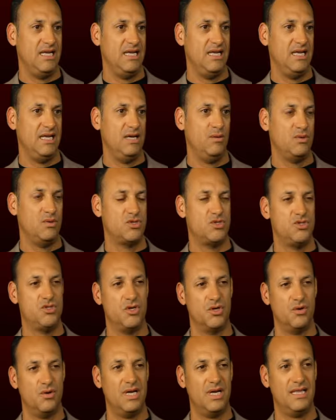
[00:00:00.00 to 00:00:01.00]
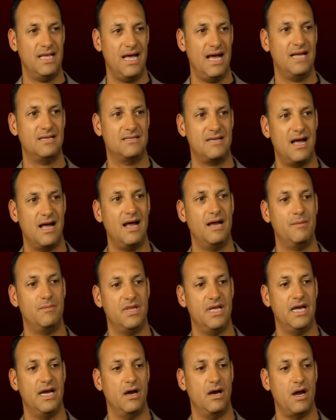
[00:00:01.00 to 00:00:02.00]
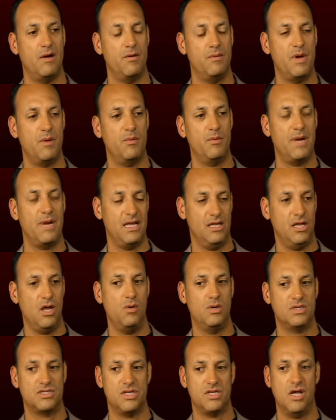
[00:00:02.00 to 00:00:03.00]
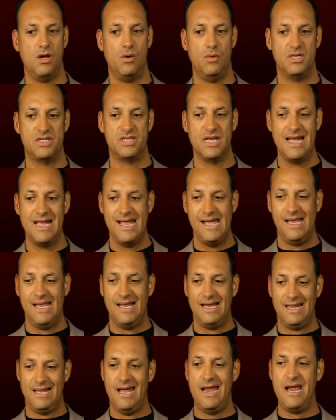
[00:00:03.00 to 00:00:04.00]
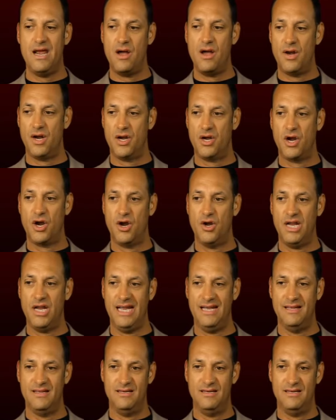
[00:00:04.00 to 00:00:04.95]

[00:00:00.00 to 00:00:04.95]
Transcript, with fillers: it was during that time there, I remember my lowest low was laying on a gurney in the